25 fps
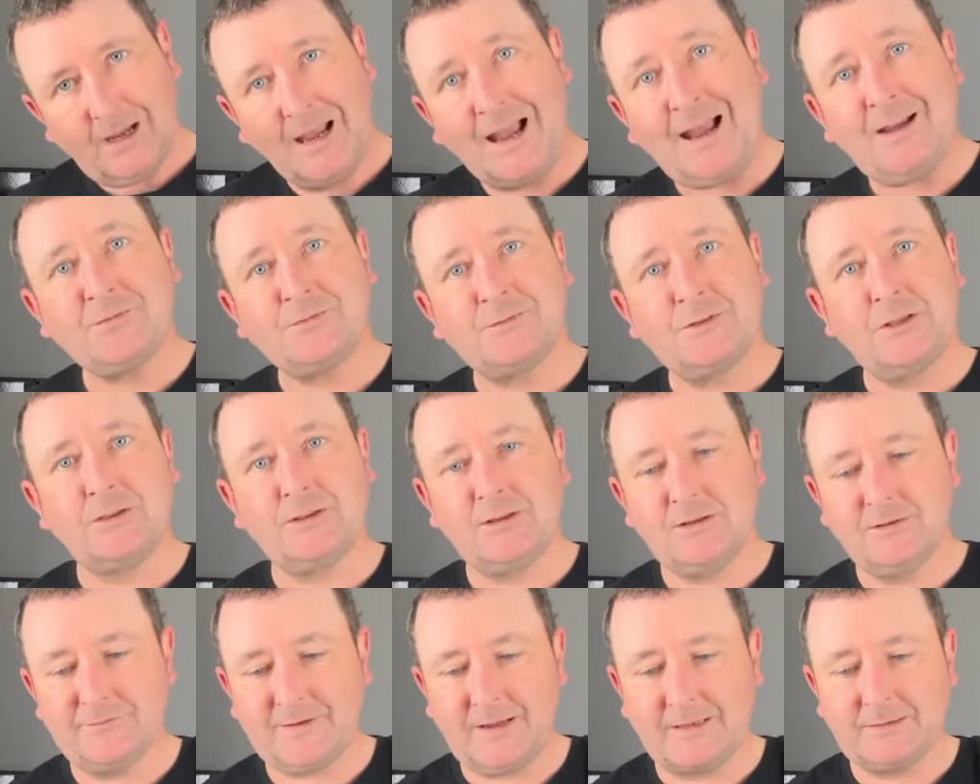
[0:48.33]
after
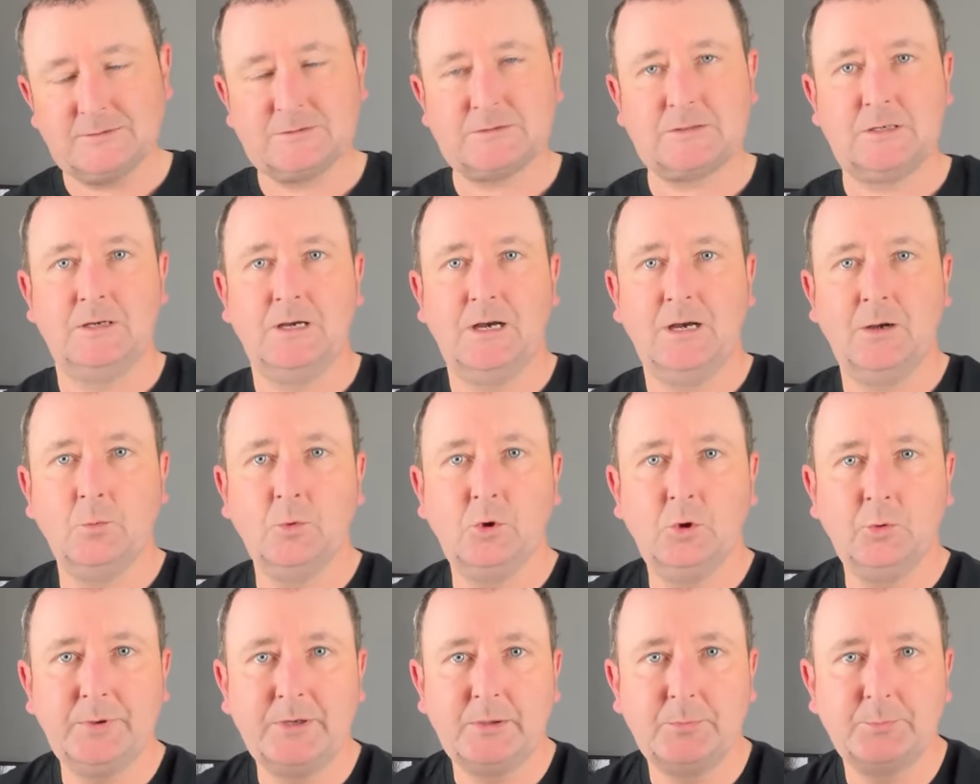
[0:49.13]
the event, I
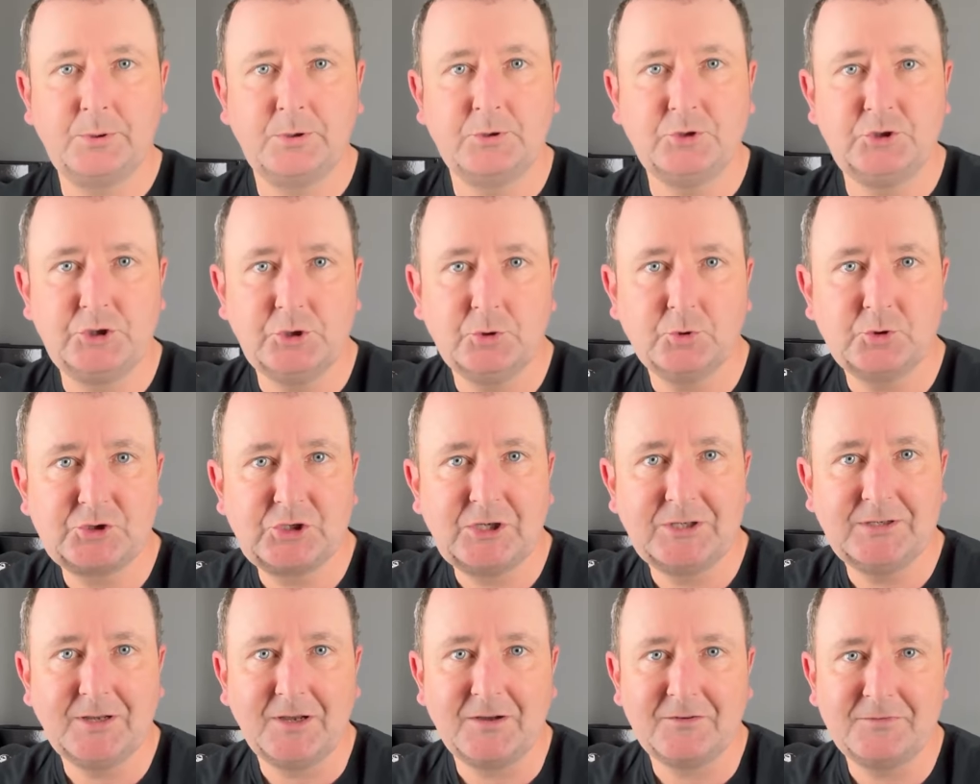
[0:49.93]
will be
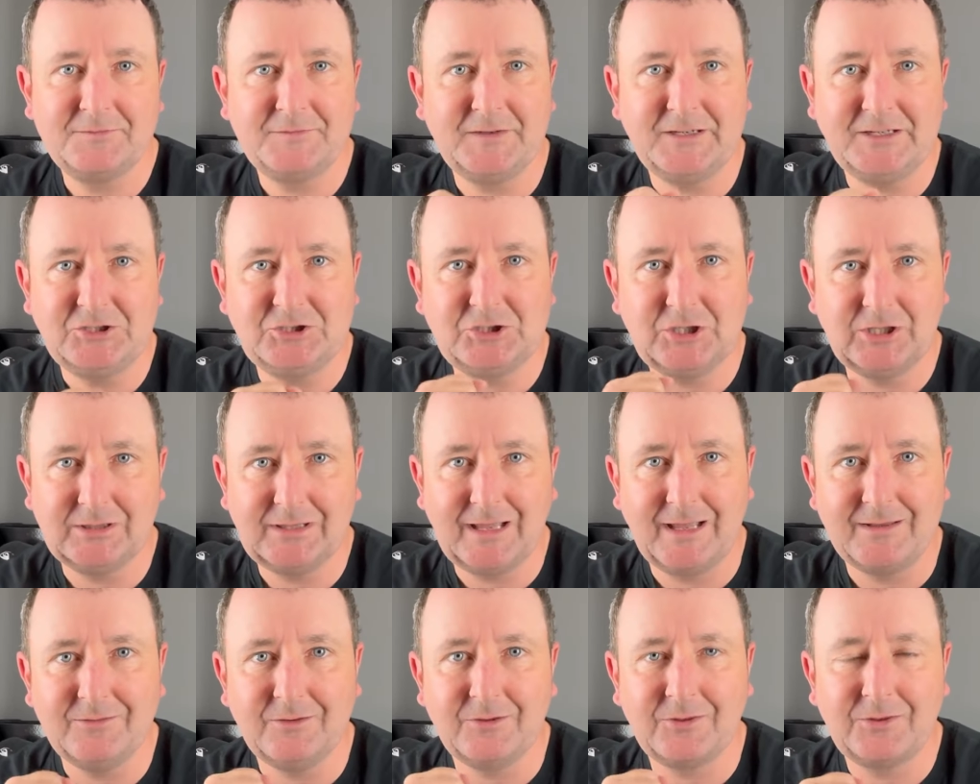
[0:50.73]
producing a feature
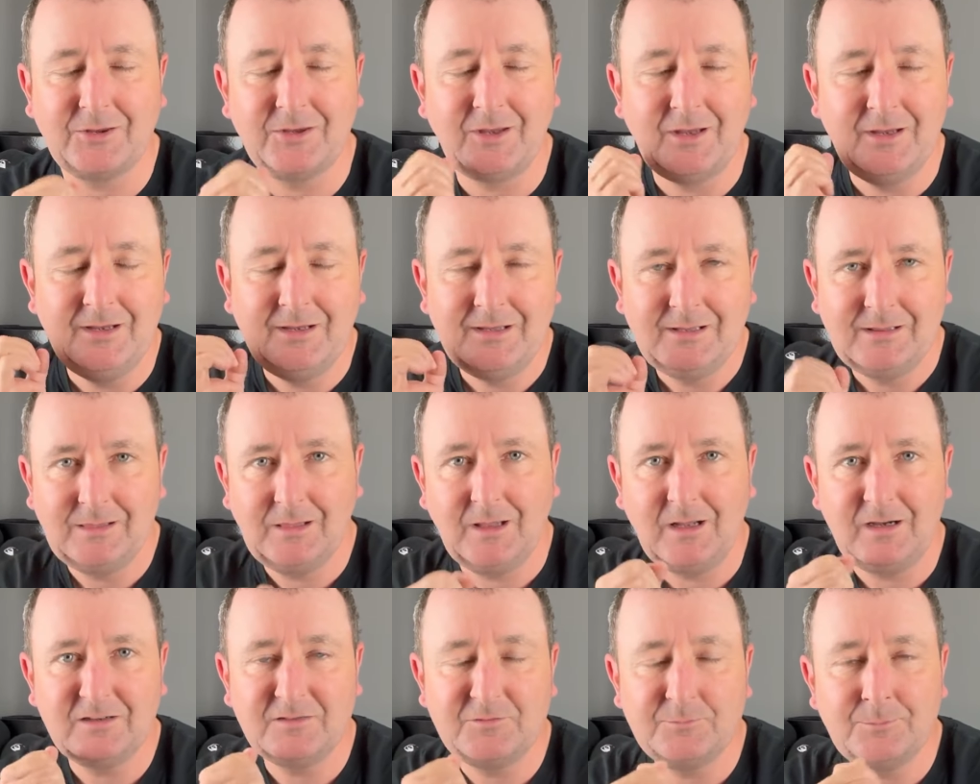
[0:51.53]
length
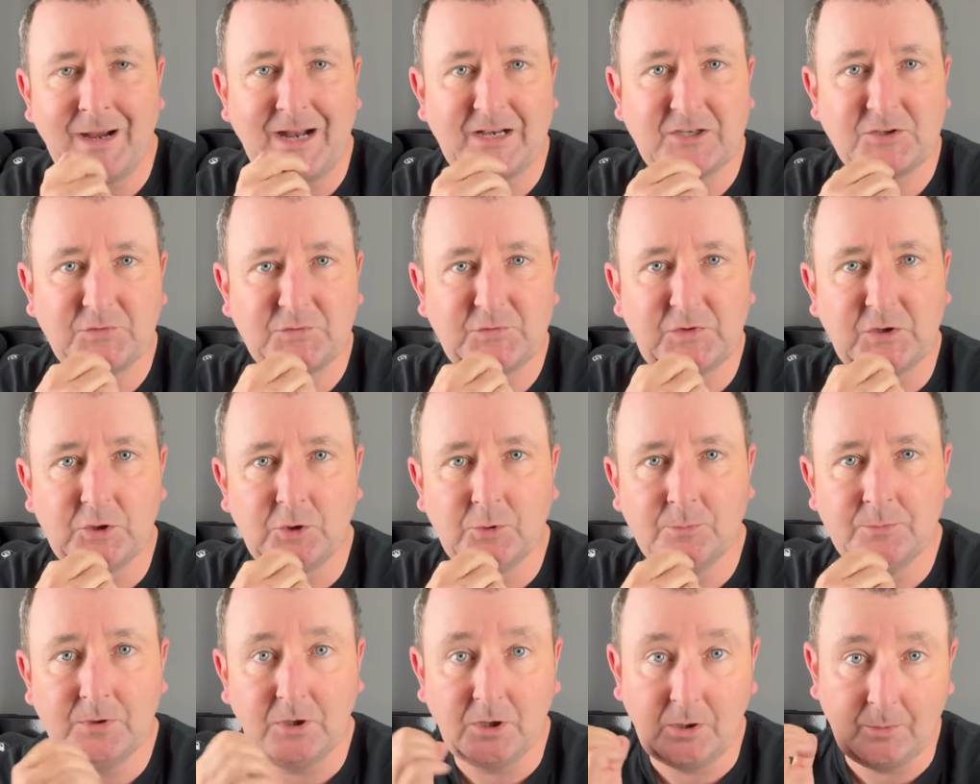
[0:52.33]
live match
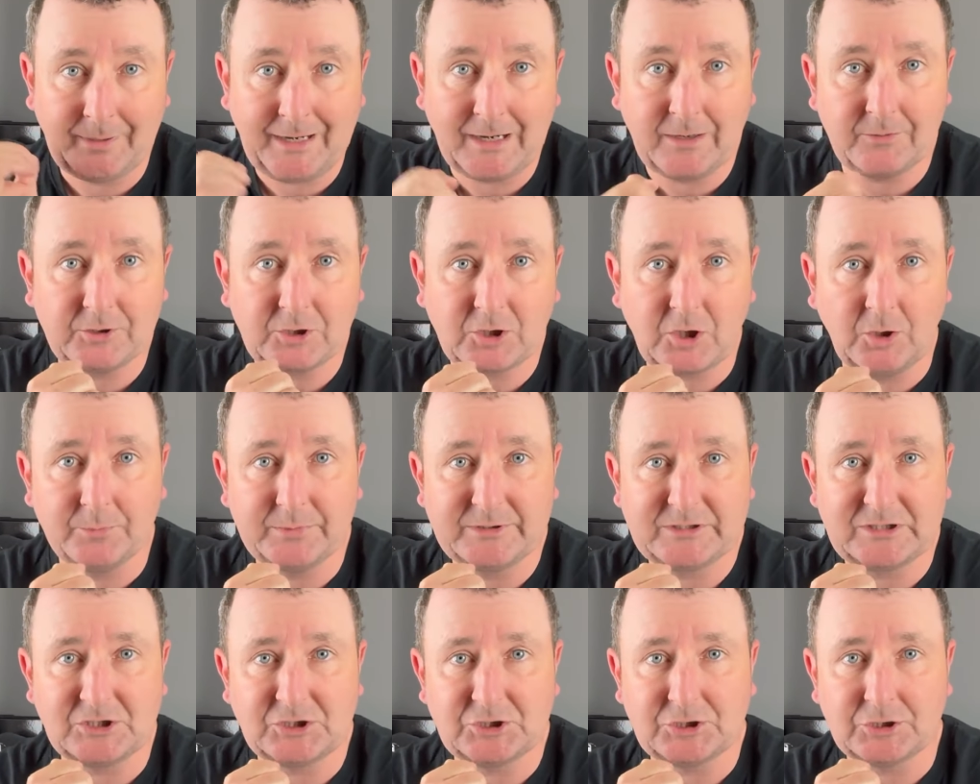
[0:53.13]
film about the
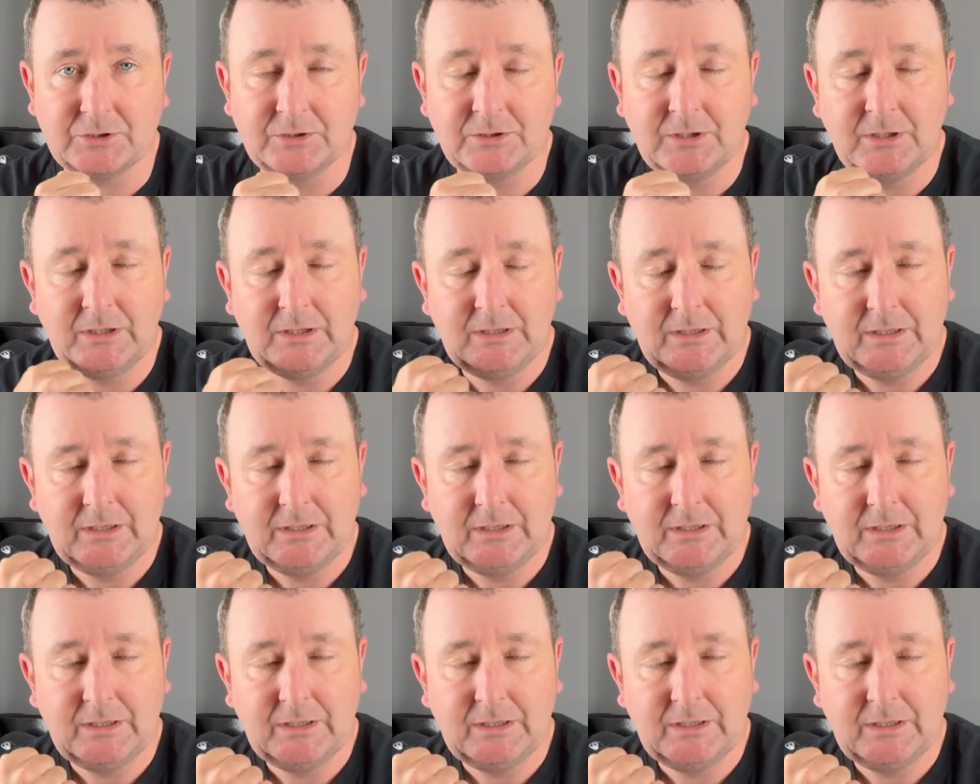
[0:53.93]
competition,